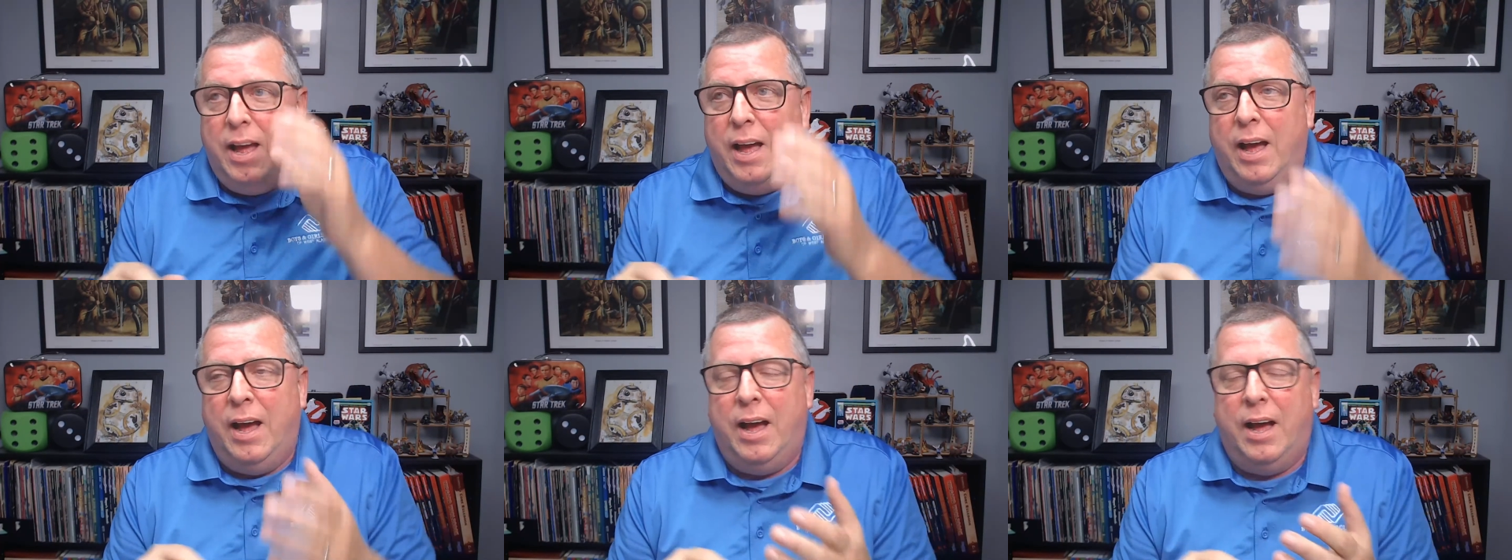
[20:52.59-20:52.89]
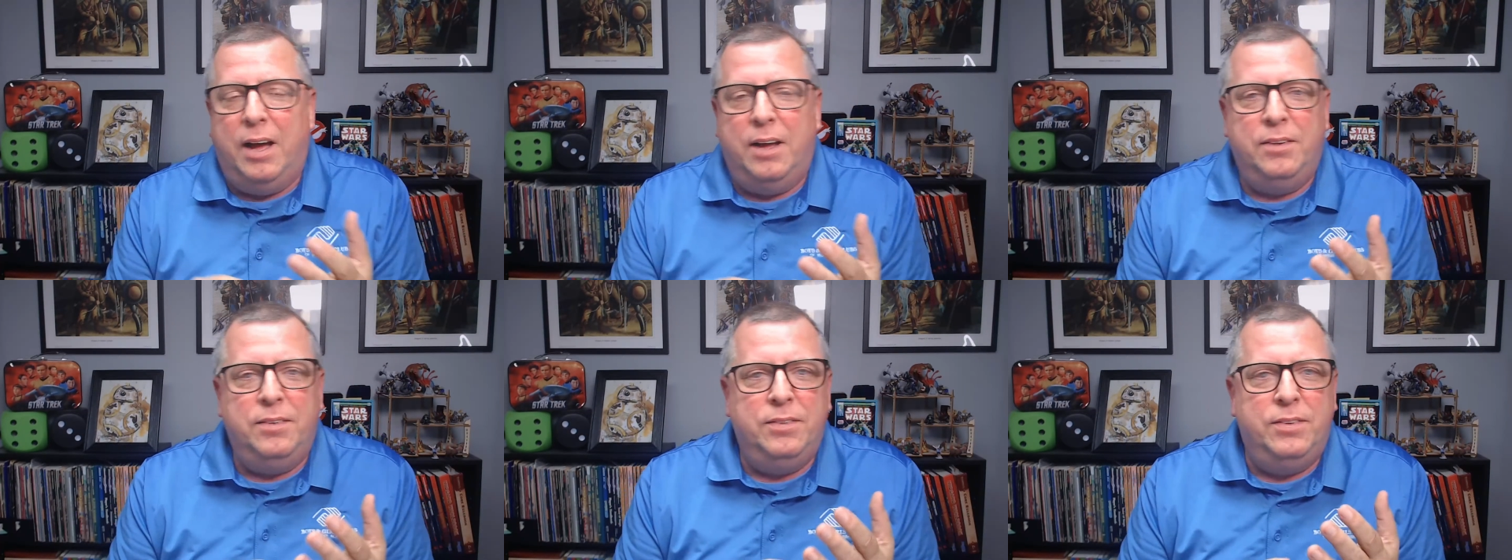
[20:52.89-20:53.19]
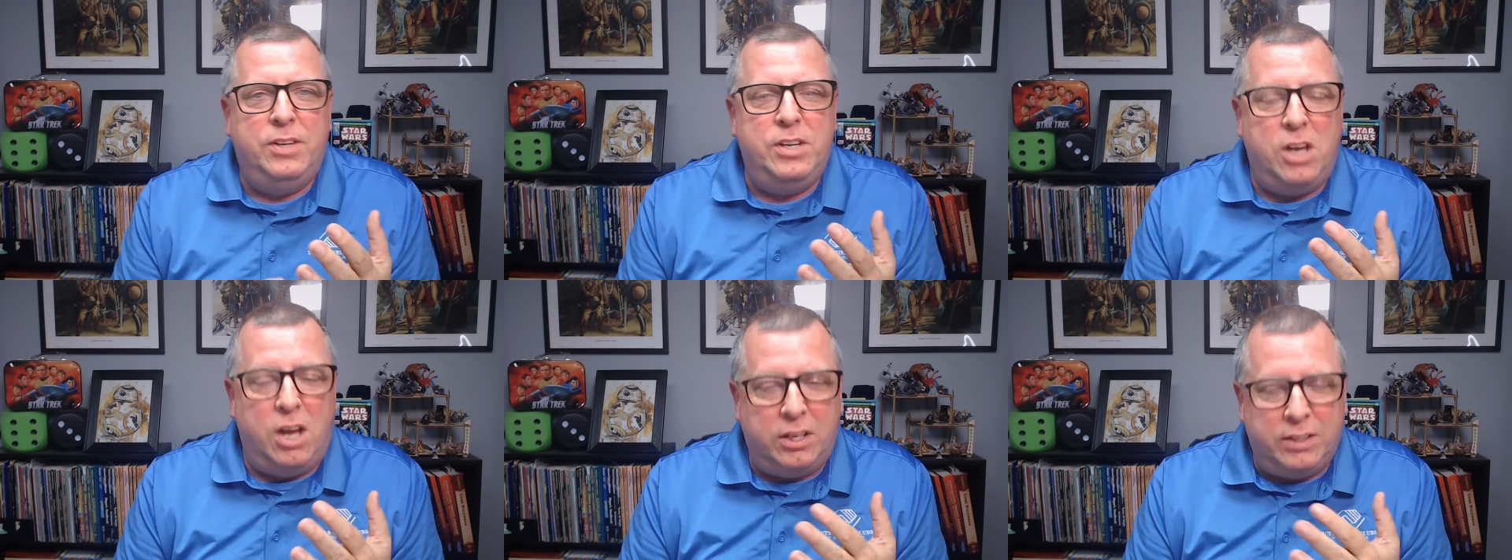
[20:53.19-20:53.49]
The
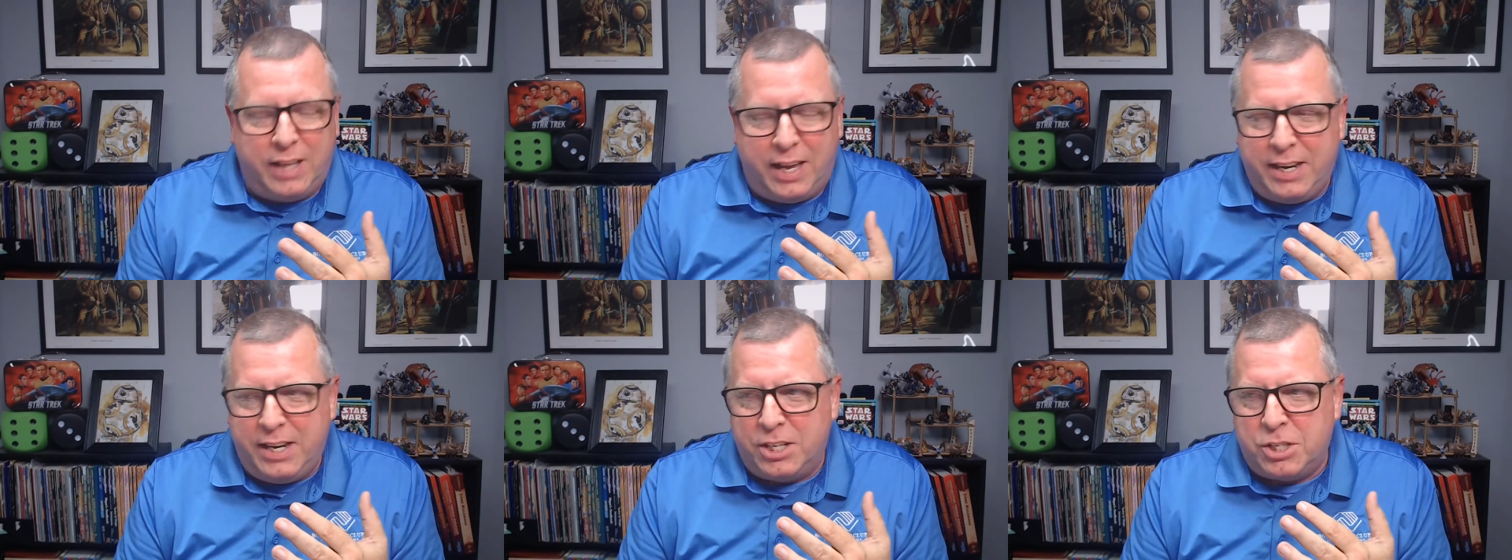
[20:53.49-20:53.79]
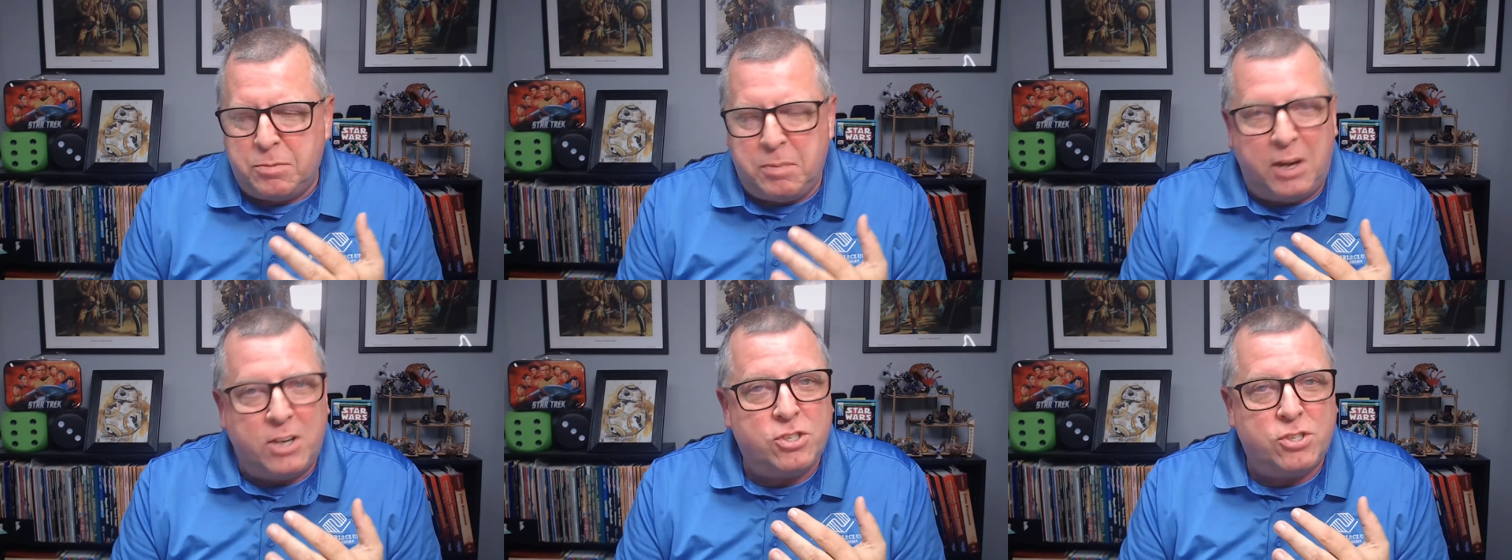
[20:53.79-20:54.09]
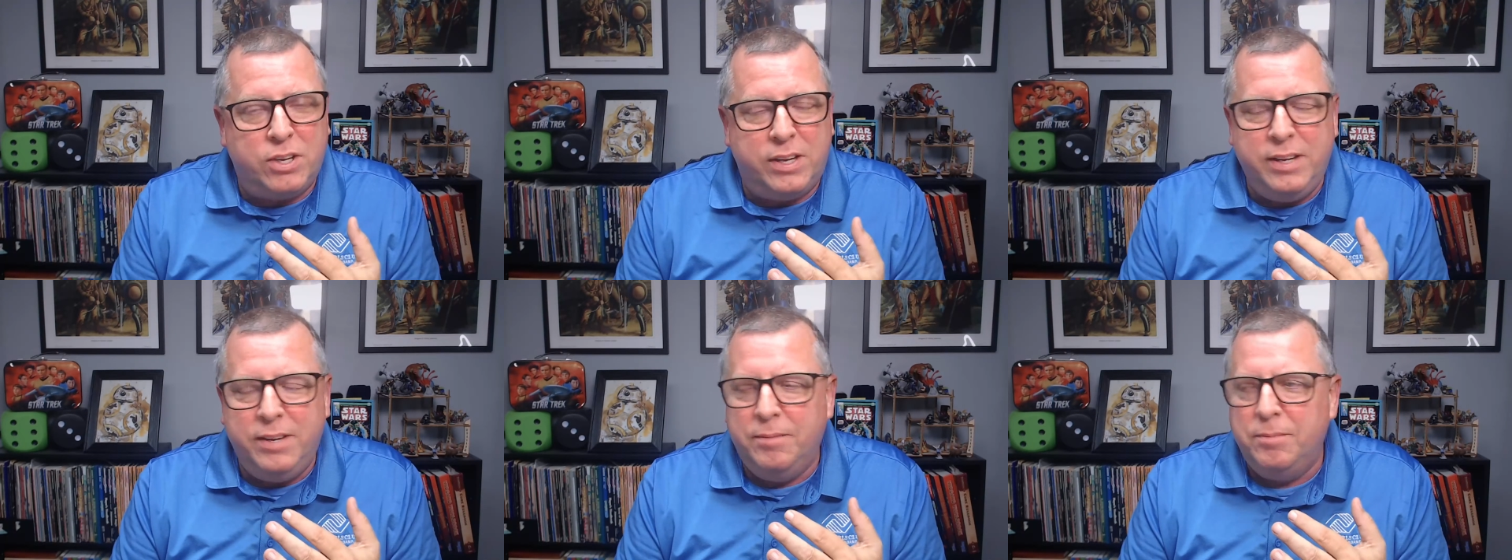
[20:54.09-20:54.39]
young lady
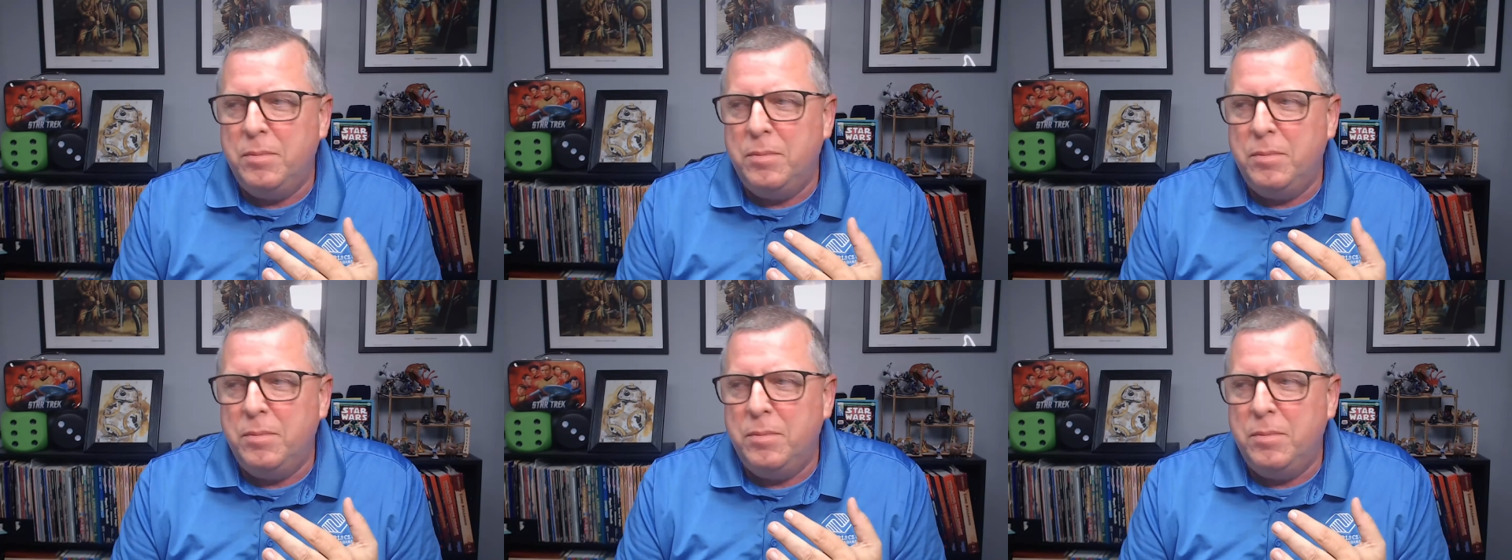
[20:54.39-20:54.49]
especially.